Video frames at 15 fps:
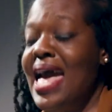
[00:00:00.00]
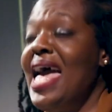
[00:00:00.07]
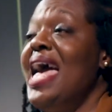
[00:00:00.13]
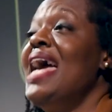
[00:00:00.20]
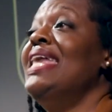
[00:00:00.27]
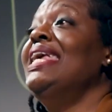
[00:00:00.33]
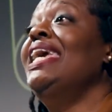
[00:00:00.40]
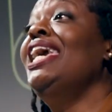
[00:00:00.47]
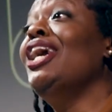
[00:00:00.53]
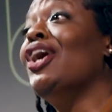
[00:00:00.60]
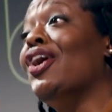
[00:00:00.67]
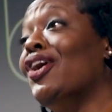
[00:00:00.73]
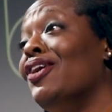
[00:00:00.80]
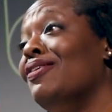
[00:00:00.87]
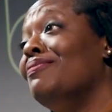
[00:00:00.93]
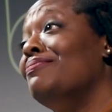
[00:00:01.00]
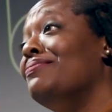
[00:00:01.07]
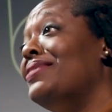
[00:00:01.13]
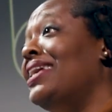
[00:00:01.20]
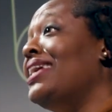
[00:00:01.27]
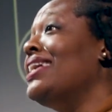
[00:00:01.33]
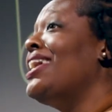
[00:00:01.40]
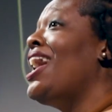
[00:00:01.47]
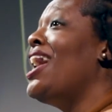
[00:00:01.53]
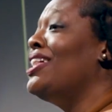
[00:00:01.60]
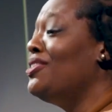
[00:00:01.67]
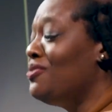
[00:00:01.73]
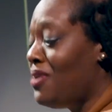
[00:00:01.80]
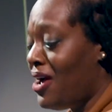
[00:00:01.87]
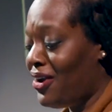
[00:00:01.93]
And here in
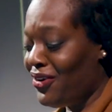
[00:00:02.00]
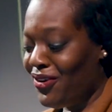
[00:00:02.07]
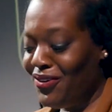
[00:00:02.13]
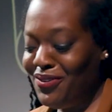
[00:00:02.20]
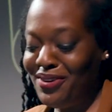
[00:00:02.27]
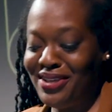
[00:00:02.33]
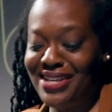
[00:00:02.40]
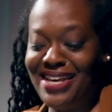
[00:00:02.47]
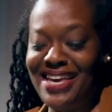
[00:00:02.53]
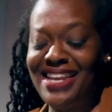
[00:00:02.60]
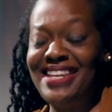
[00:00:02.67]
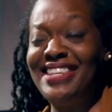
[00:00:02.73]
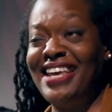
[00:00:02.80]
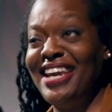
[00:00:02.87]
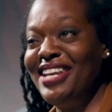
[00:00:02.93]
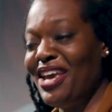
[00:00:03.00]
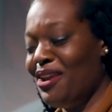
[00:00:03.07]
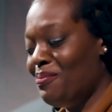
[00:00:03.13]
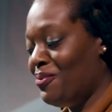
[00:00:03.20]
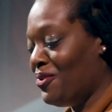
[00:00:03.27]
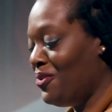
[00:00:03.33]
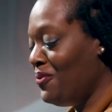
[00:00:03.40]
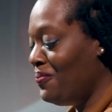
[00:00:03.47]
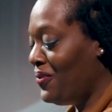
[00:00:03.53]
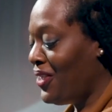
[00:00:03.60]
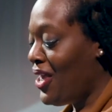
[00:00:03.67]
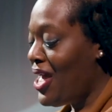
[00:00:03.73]
Colorado, in late April,